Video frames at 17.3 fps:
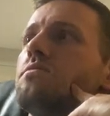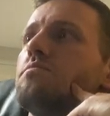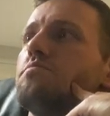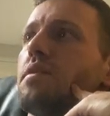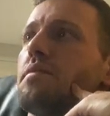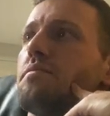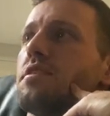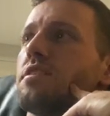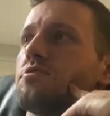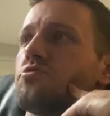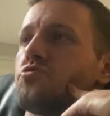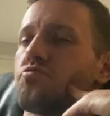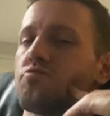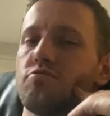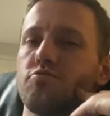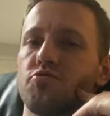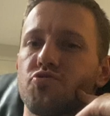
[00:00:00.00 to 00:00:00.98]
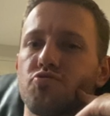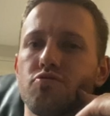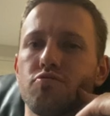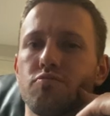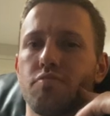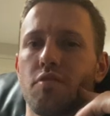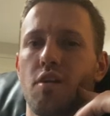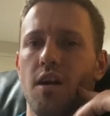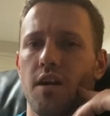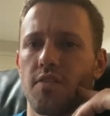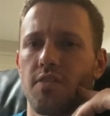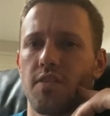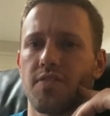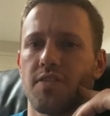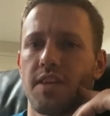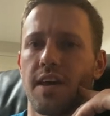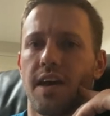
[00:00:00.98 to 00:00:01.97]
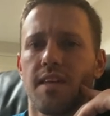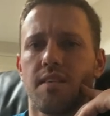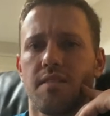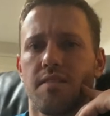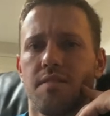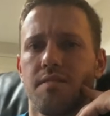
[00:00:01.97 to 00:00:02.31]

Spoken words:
maybe a true blocker at the net.